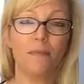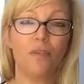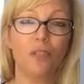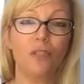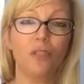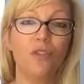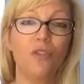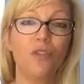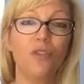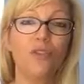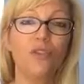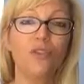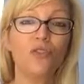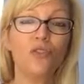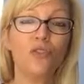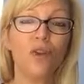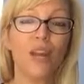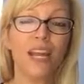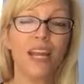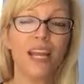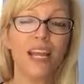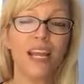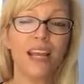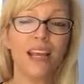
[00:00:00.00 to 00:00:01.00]
news and
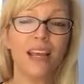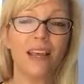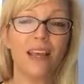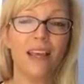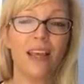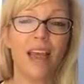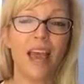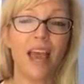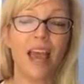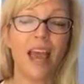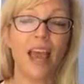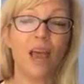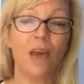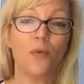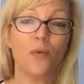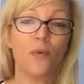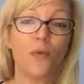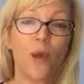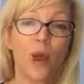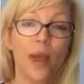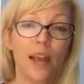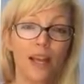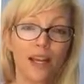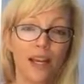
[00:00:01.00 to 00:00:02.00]
training,
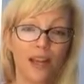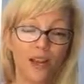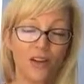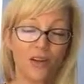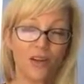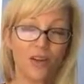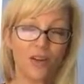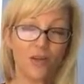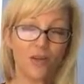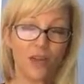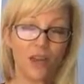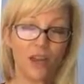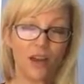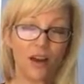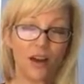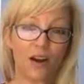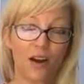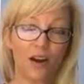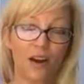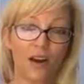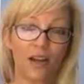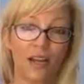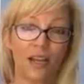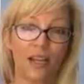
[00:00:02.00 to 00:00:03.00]
and right under
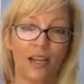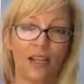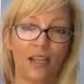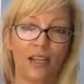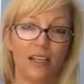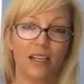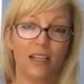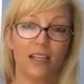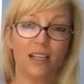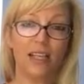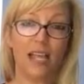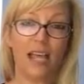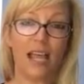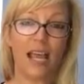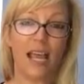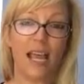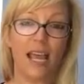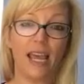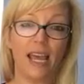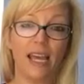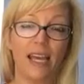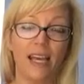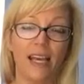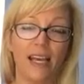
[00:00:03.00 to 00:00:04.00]
there is
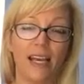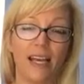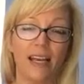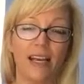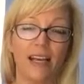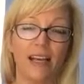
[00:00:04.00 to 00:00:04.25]
a